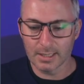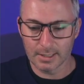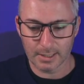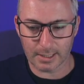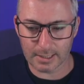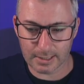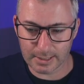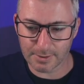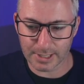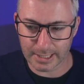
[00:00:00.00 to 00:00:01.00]

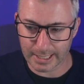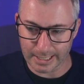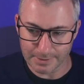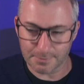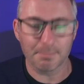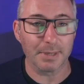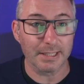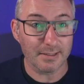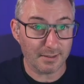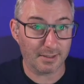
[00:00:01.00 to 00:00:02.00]
Now, there have
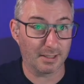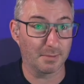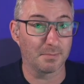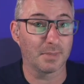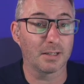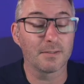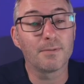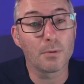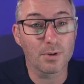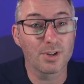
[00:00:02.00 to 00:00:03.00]
been some
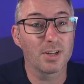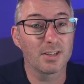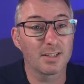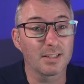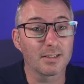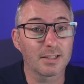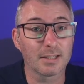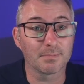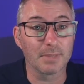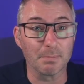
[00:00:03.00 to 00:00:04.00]
unfortunate and
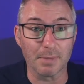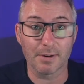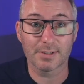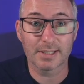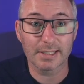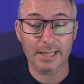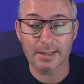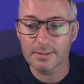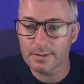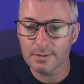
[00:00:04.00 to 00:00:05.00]
embarrassing
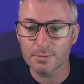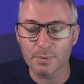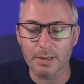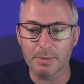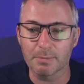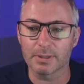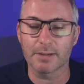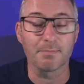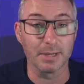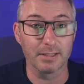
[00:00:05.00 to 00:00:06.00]
cases where people
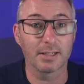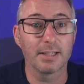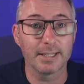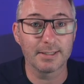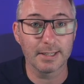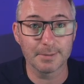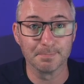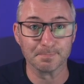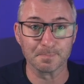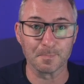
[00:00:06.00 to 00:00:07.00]
have been declared dead
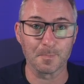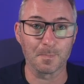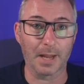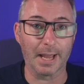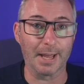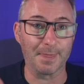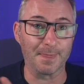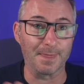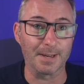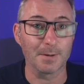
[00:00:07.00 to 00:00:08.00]

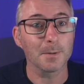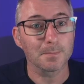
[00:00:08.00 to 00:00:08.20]
and they're not.